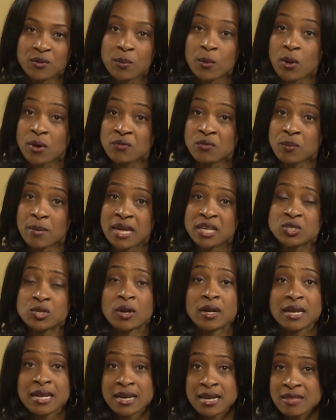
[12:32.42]
for more
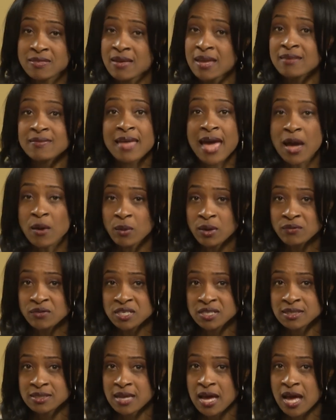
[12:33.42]
information on anything that we've
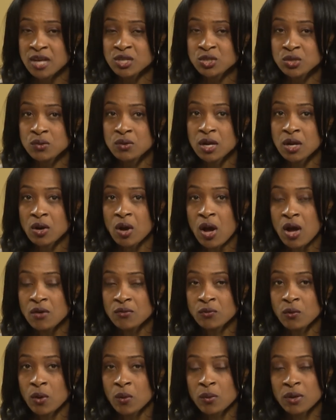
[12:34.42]
discussed, you can
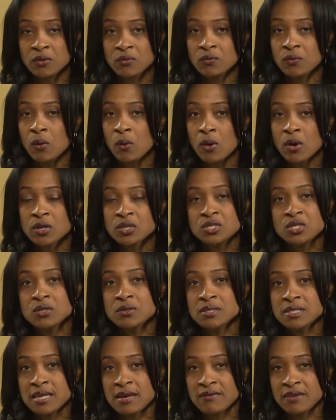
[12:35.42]
call
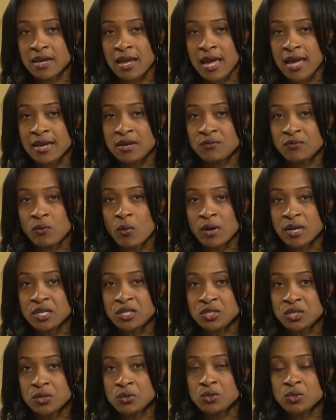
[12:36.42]

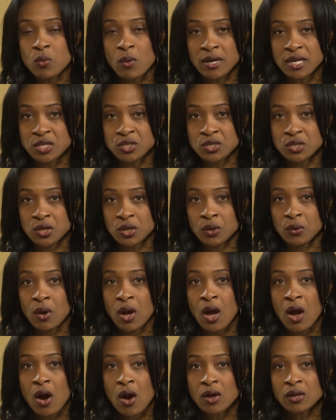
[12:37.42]
414-278-4222
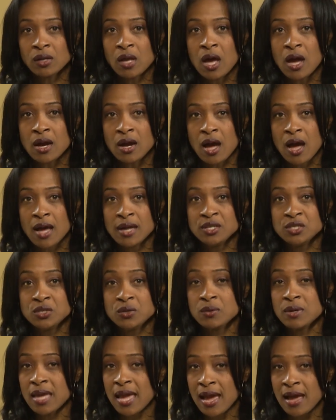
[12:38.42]
or log on
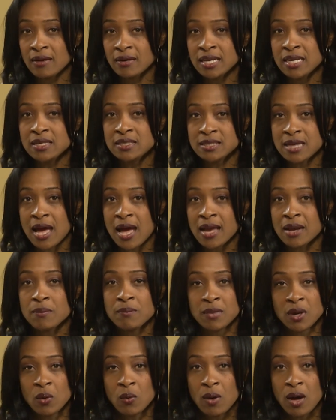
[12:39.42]
to
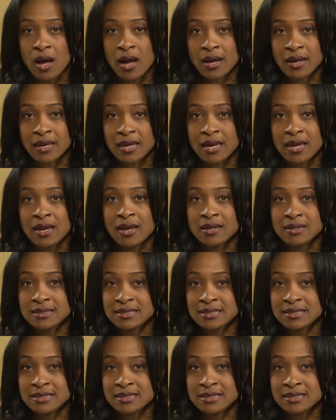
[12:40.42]
county.milwaukee.com